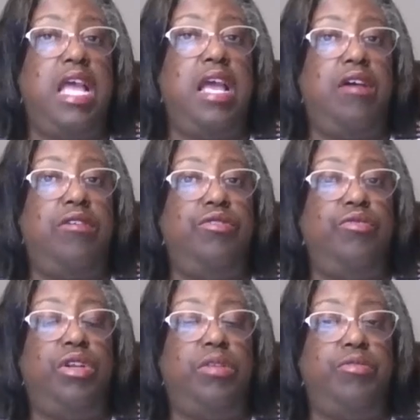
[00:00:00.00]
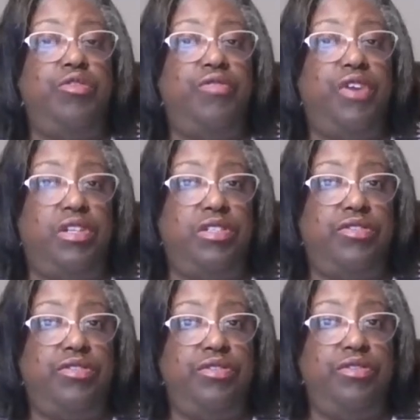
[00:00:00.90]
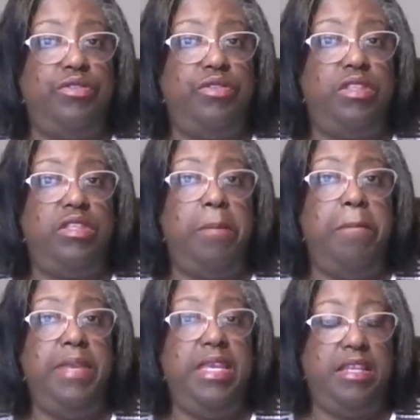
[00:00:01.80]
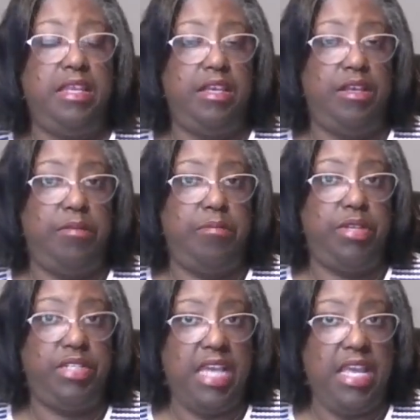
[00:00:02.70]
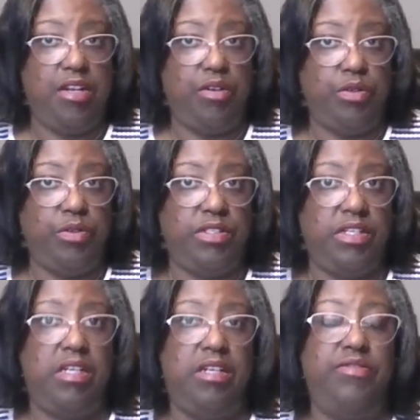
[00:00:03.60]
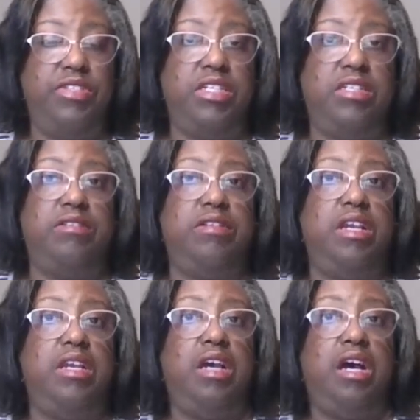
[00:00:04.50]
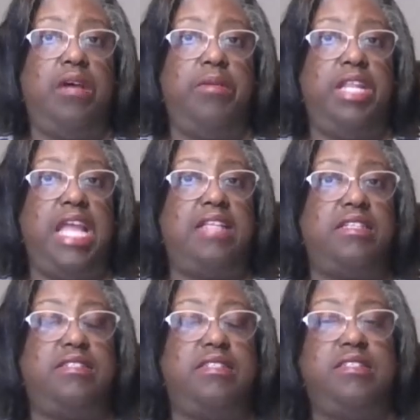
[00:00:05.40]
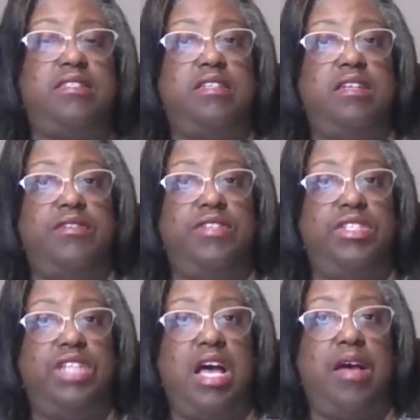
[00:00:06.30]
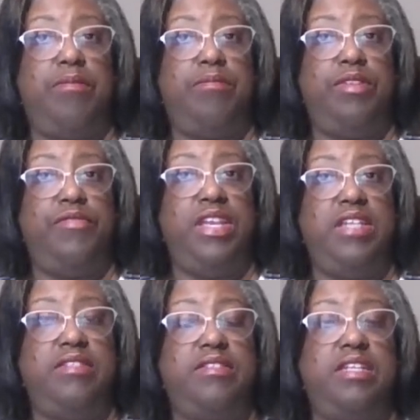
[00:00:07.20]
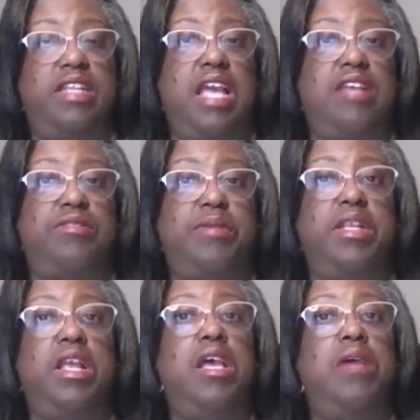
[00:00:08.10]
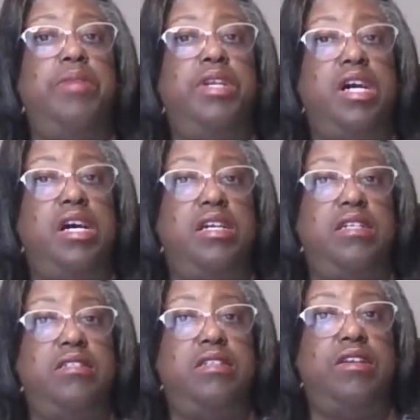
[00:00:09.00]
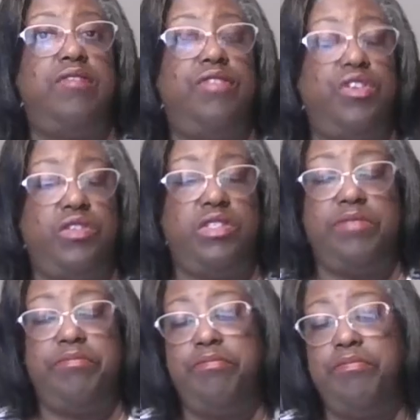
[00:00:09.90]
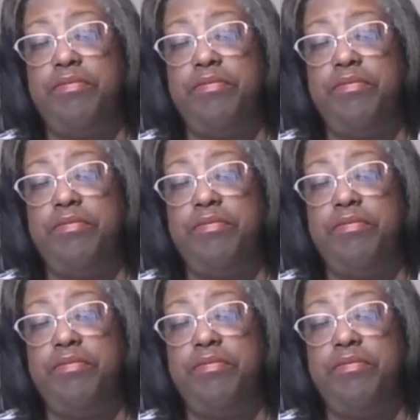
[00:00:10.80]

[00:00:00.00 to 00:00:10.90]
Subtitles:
Now you want to move on to the meat and potatoes of the analysis of the vacancy announcement, because first,